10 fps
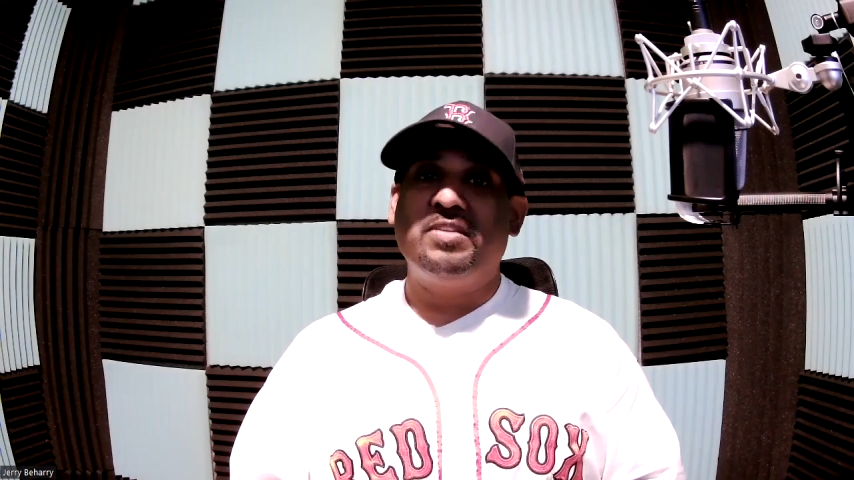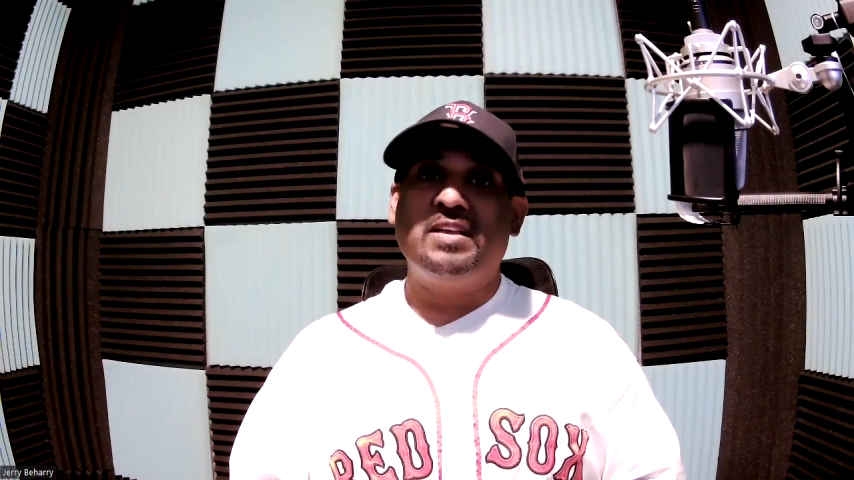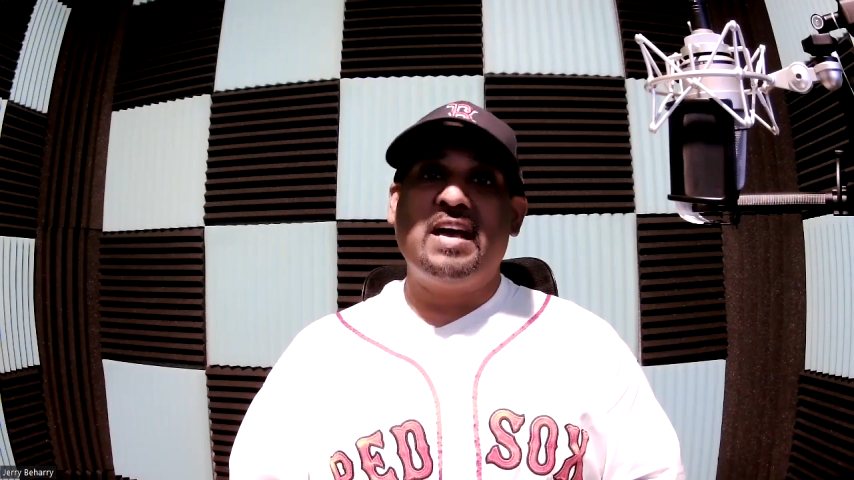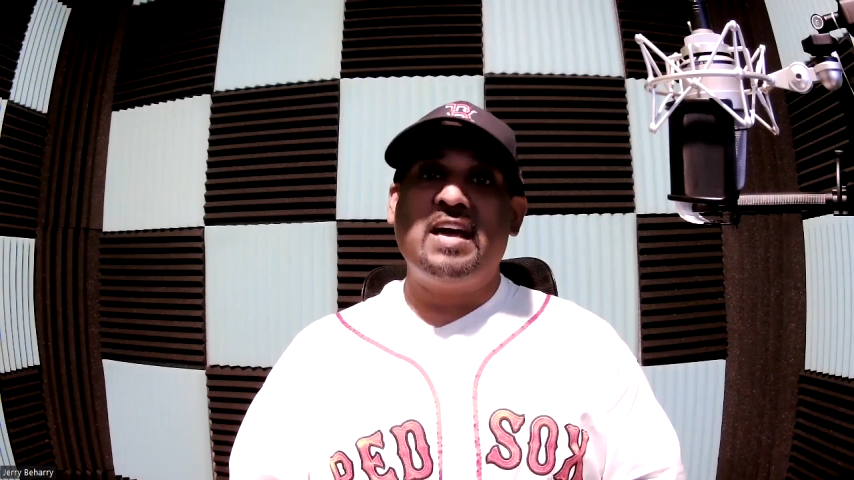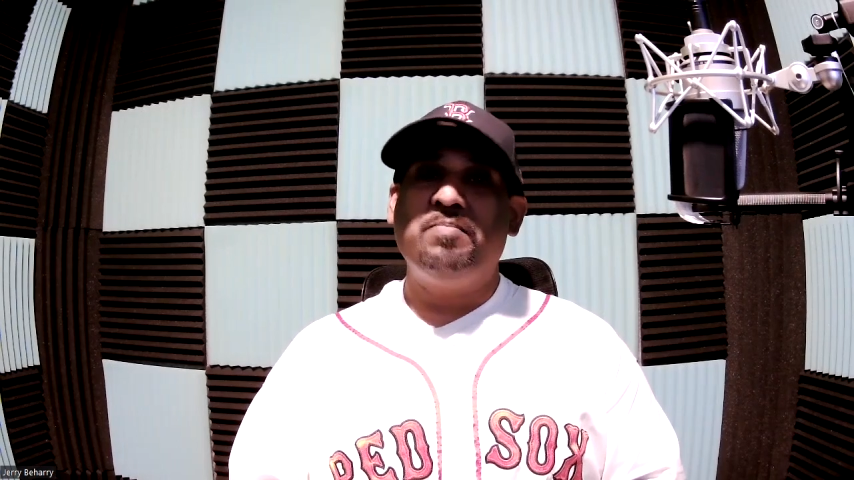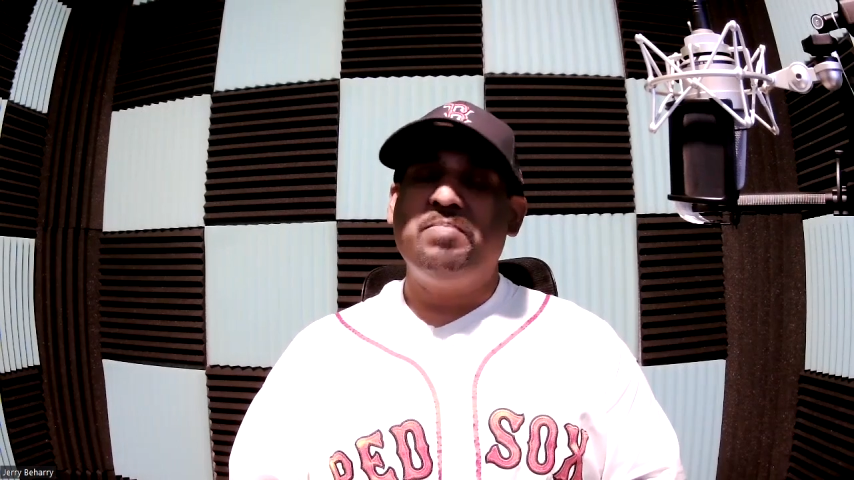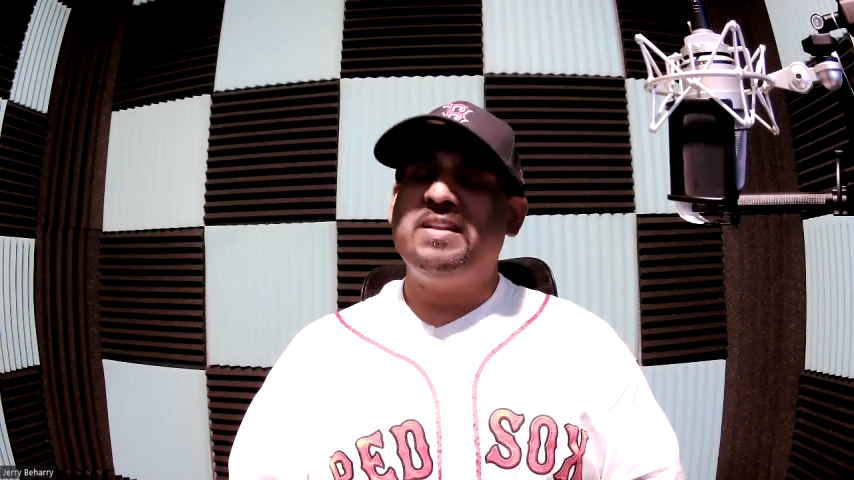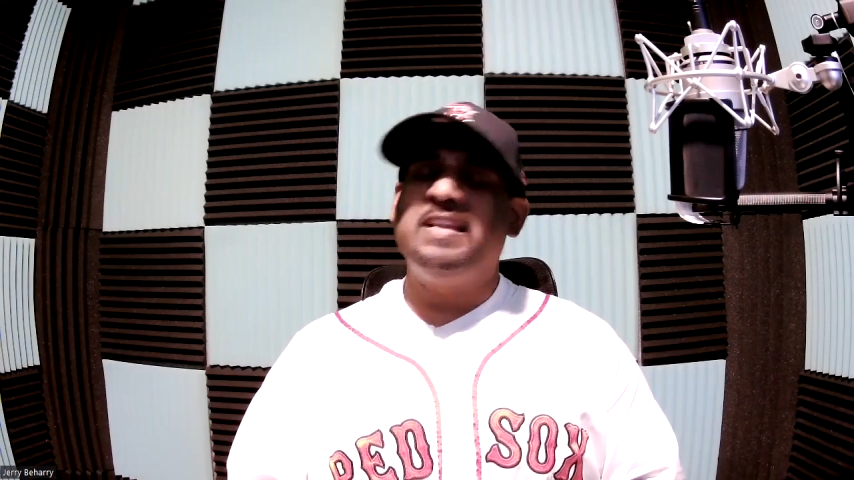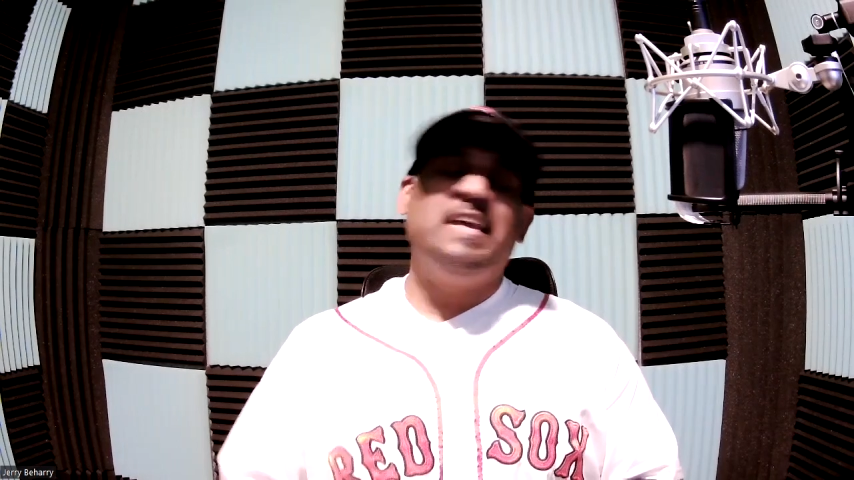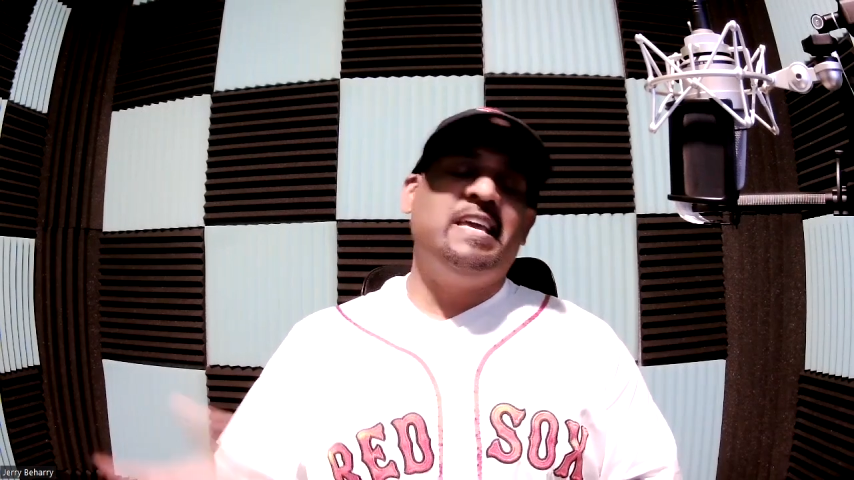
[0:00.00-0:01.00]
the guy,
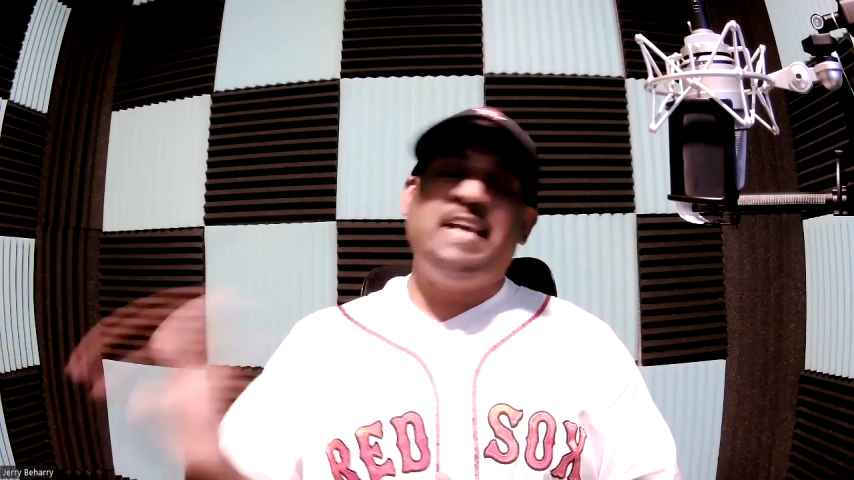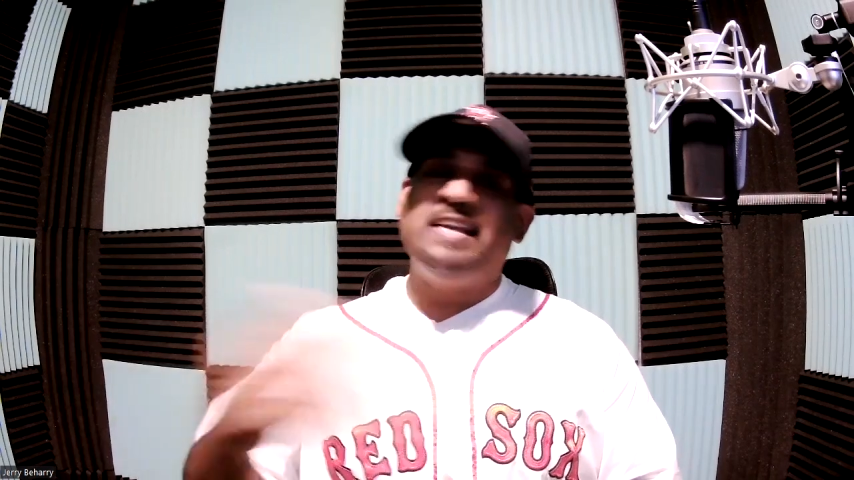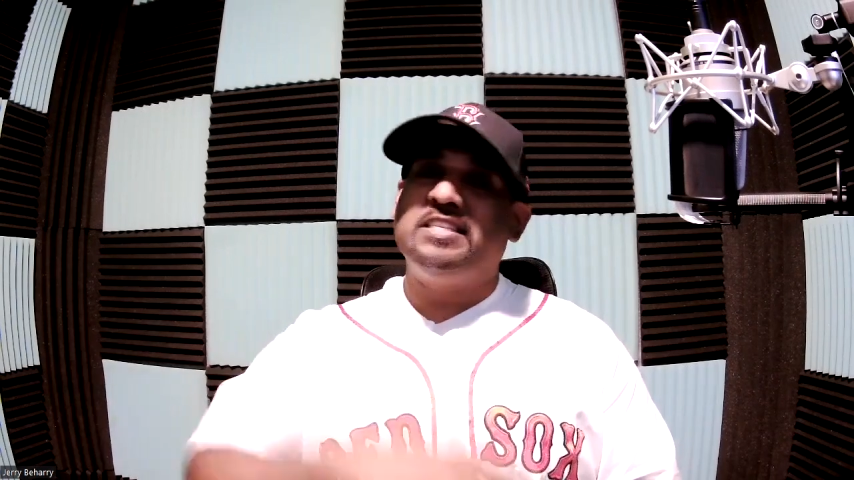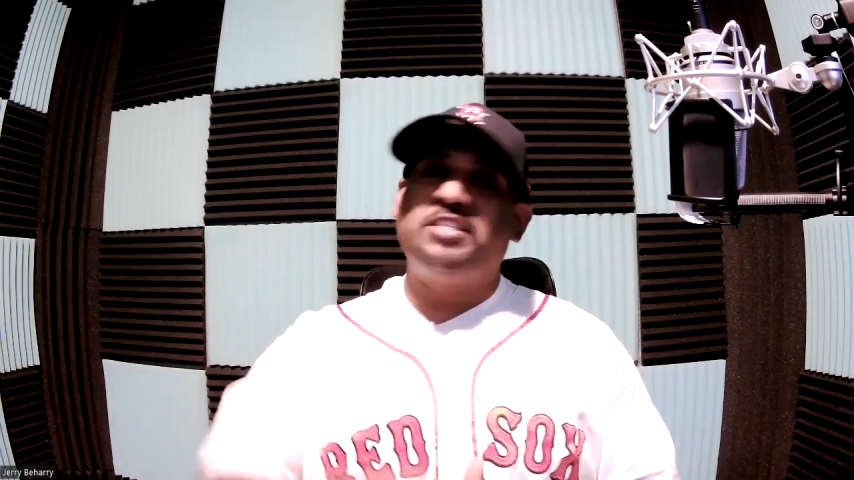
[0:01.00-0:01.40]
but he has